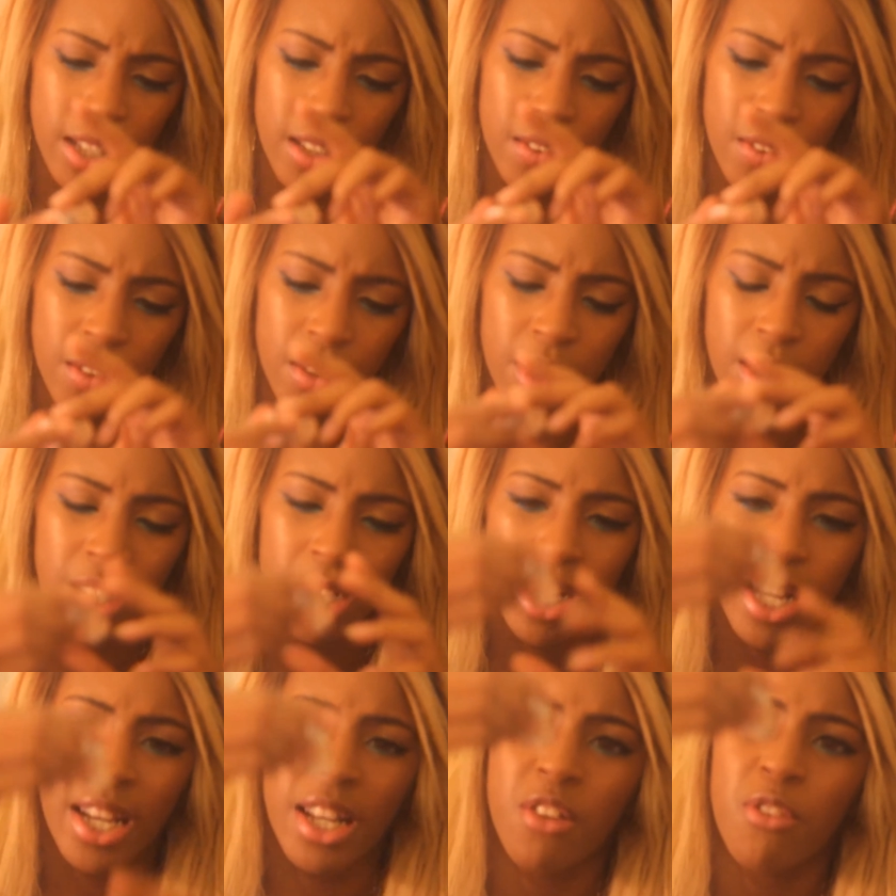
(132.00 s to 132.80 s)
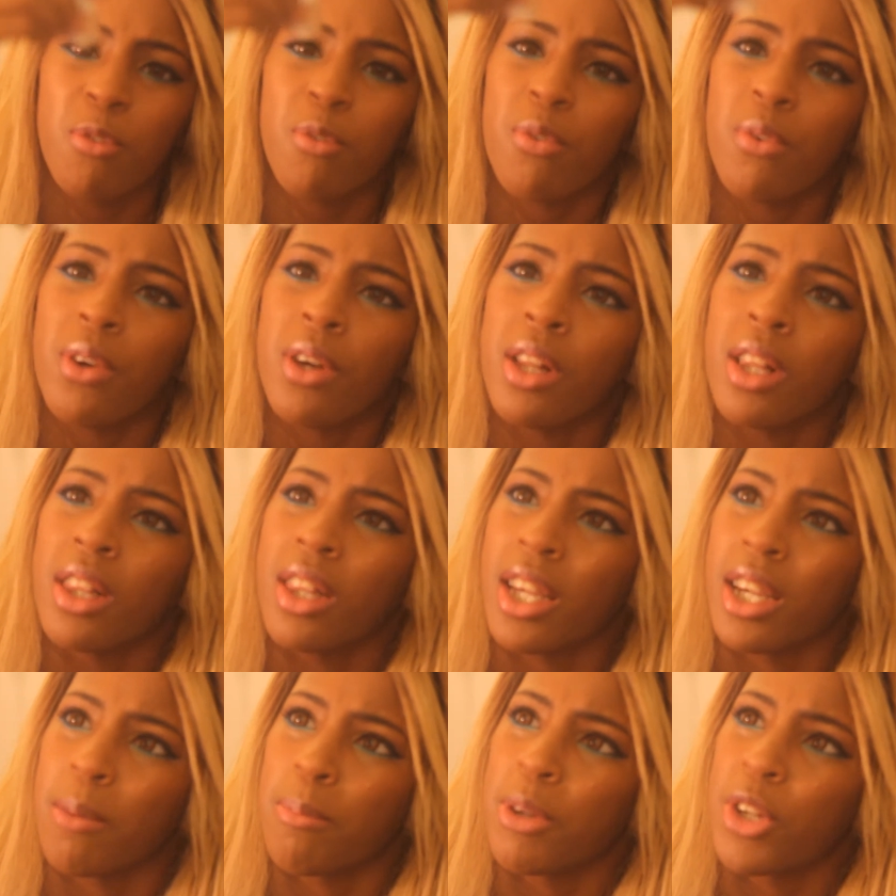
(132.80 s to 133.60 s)
These look kind of
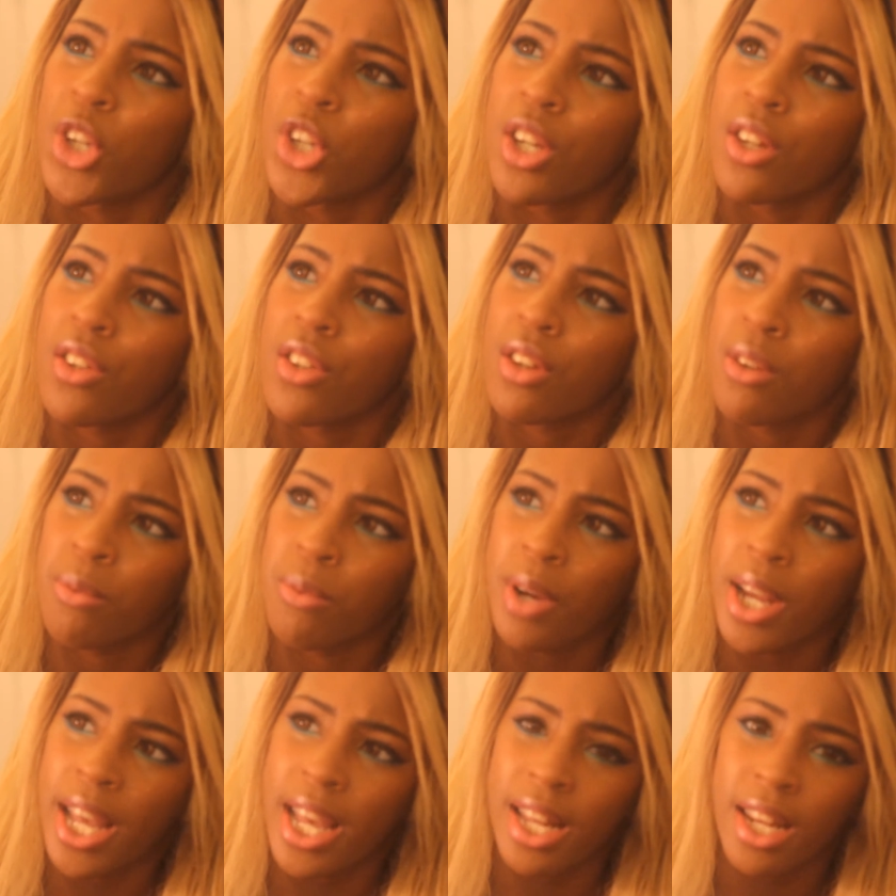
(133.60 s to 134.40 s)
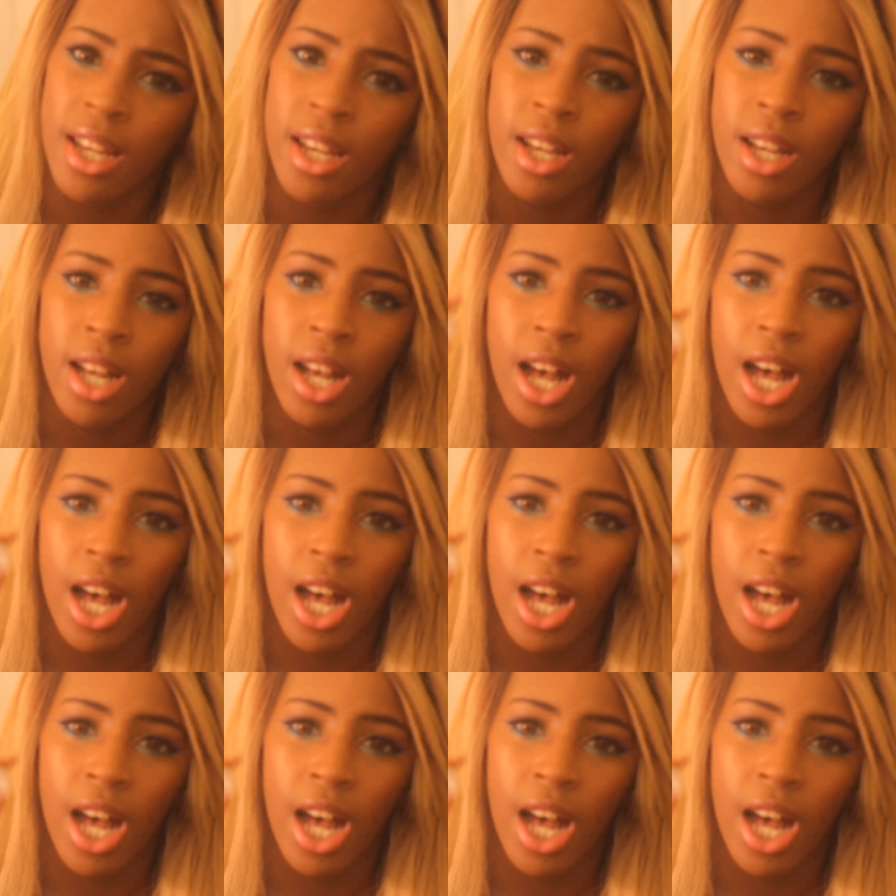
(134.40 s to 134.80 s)
like a magenta red.